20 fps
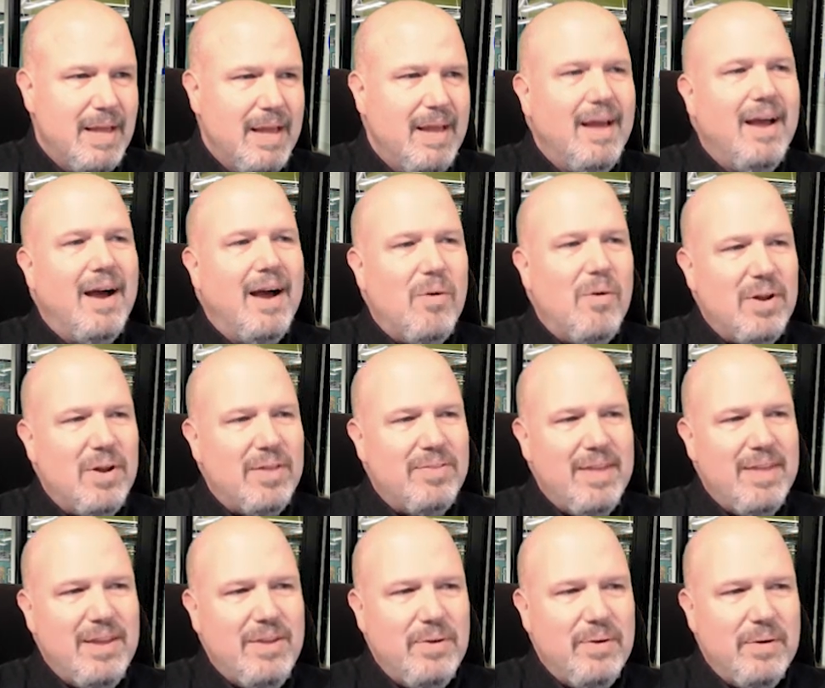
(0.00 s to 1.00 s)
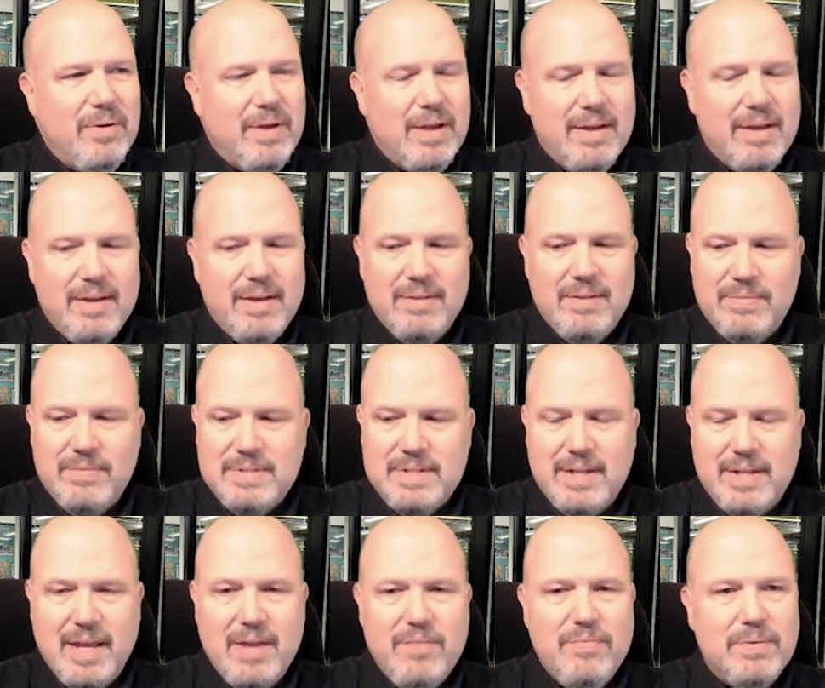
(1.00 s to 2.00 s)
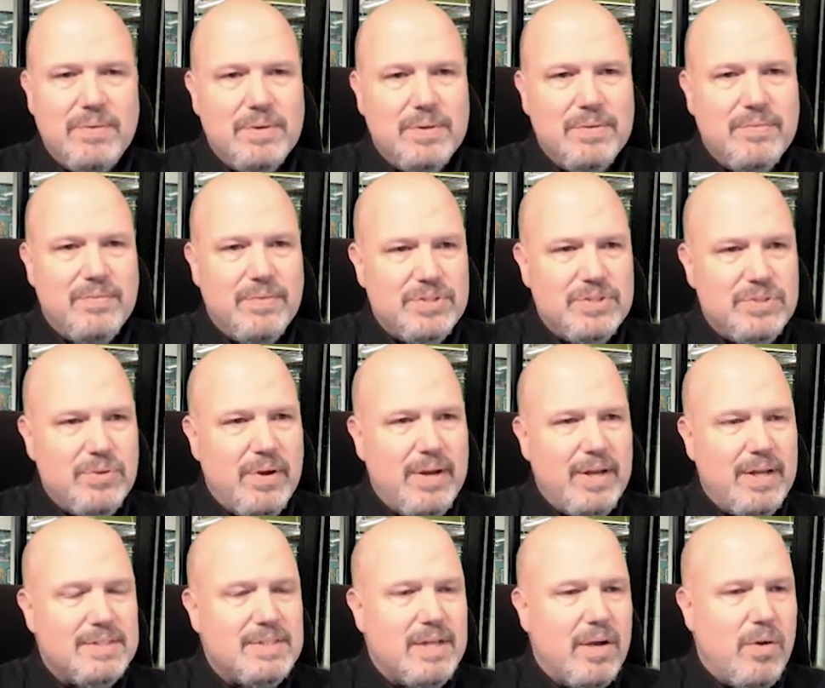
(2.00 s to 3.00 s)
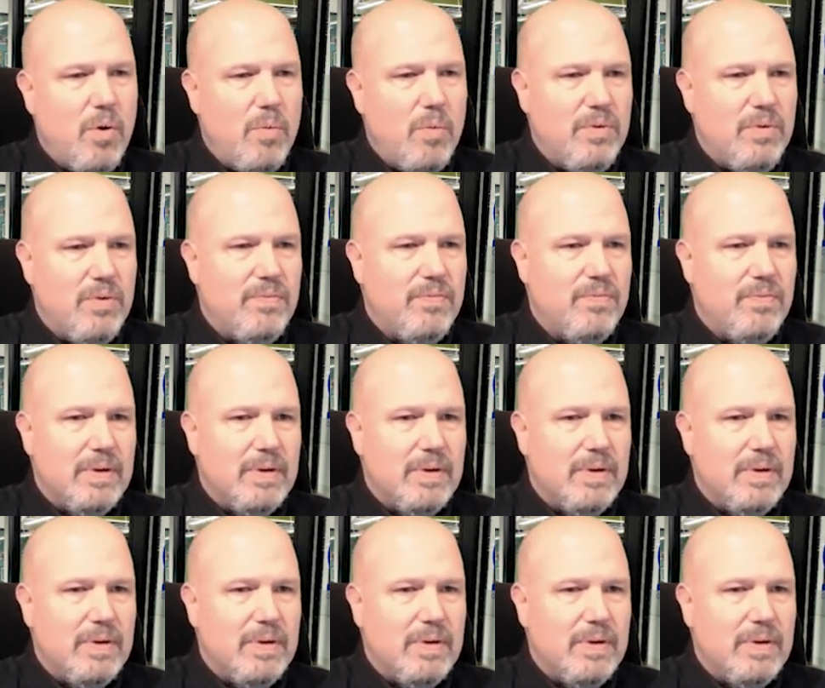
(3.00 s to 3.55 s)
I want to thank you today for joining us. I hope you've